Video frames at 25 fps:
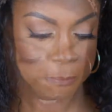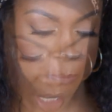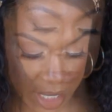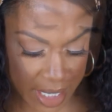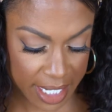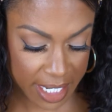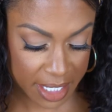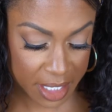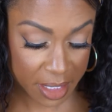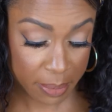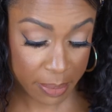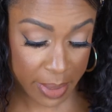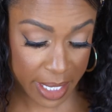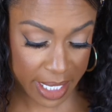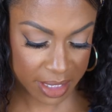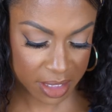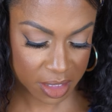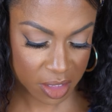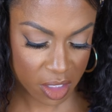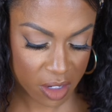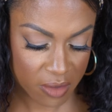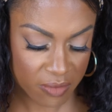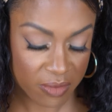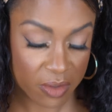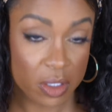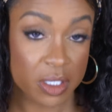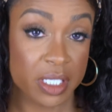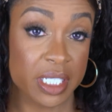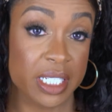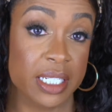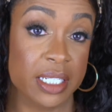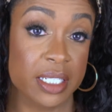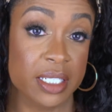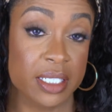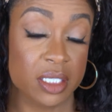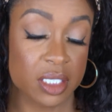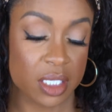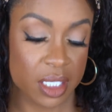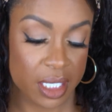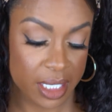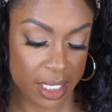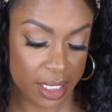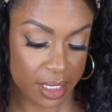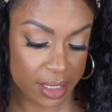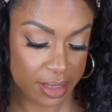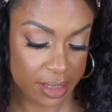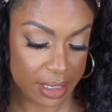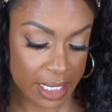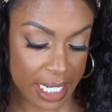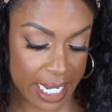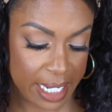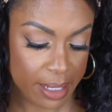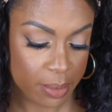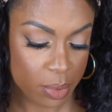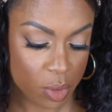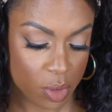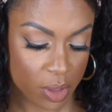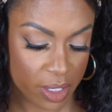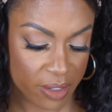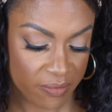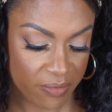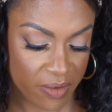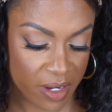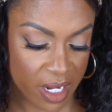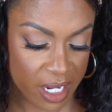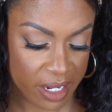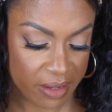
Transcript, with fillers: Yeah, the base curve on these is 8.5